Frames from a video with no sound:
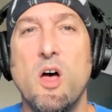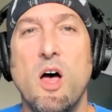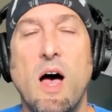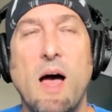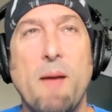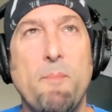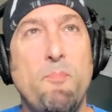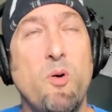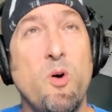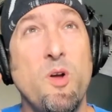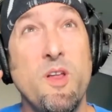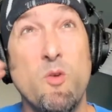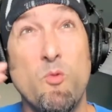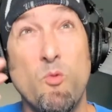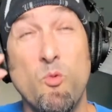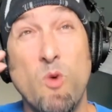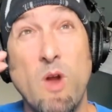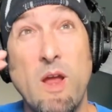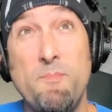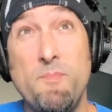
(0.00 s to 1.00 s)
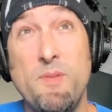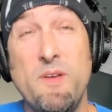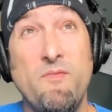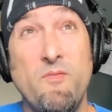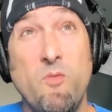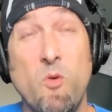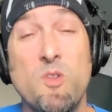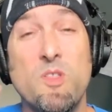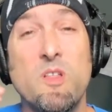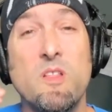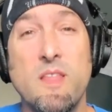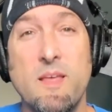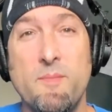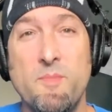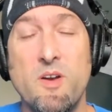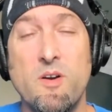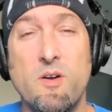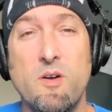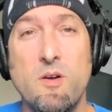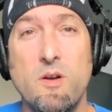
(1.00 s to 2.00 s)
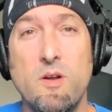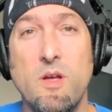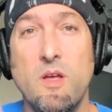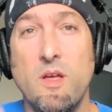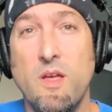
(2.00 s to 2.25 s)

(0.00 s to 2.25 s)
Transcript: I put it right before the limiter